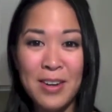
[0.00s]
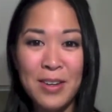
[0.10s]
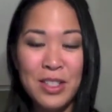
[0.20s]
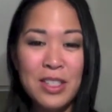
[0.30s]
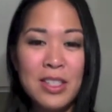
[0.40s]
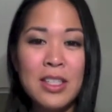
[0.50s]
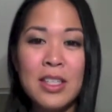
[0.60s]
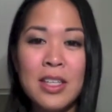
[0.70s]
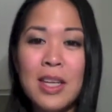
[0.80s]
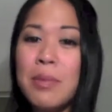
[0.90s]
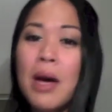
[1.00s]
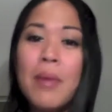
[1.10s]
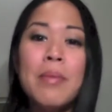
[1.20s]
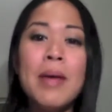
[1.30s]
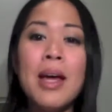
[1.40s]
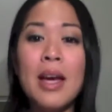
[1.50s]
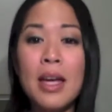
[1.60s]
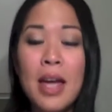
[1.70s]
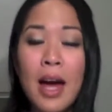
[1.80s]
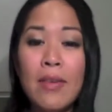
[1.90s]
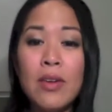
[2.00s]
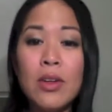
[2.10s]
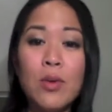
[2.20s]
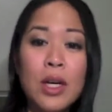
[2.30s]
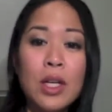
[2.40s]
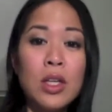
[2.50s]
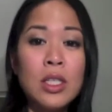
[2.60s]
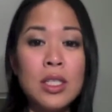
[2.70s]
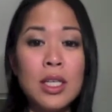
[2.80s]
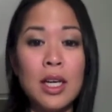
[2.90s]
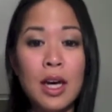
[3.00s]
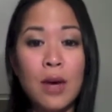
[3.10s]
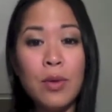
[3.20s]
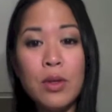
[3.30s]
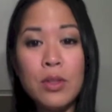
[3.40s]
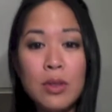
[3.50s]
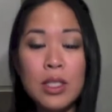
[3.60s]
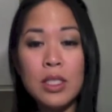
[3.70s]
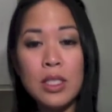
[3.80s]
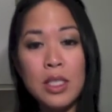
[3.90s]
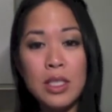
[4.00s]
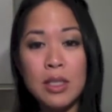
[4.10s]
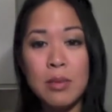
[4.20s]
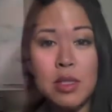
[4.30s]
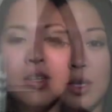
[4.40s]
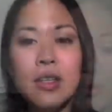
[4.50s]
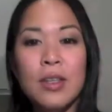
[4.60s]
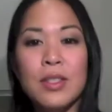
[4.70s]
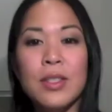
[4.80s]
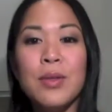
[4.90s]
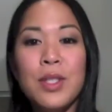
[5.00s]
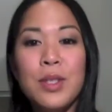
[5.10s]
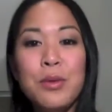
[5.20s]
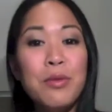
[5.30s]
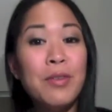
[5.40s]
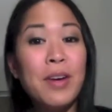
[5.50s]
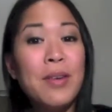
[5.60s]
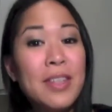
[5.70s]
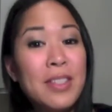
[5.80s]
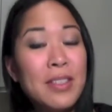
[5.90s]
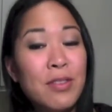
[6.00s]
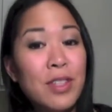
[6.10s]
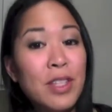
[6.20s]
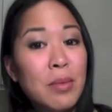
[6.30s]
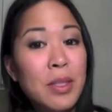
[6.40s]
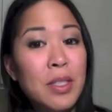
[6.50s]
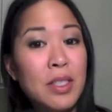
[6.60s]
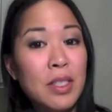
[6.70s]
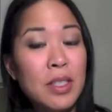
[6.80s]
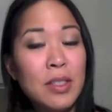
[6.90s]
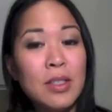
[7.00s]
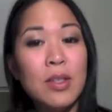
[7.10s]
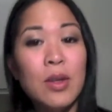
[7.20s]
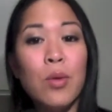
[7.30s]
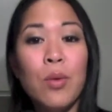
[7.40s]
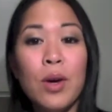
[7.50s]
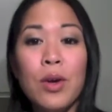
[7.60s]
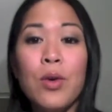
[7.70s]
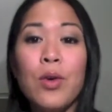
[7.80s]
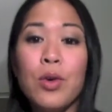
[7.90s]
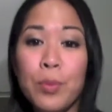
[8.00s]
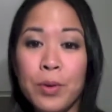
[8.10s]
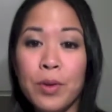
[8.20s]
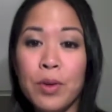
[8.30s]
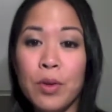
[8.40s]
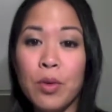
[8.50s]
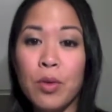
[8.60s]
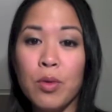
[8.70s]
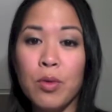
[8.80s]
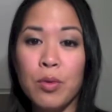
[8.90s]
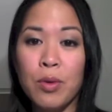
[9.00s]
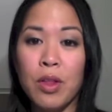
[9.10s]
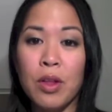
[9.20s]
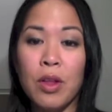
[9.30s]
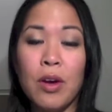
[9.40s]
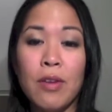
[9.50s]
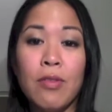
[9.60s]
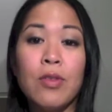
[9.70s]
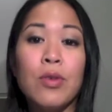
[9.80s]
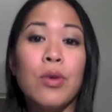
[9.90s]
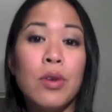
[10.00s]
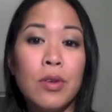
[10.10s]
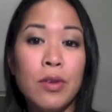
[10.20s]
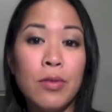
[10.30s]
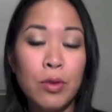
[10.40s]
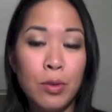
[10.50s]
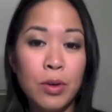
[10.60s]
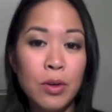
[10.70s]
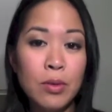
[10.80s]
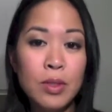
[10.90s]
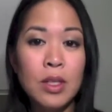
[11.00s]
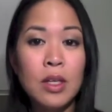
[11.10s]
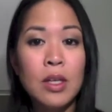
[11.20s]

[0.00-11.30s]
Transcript: Just keep coming back and have a quick look-see. I will also list the teas themselves. So 2 very different yummy teas. One herbal with a lot of floral and fruit notes.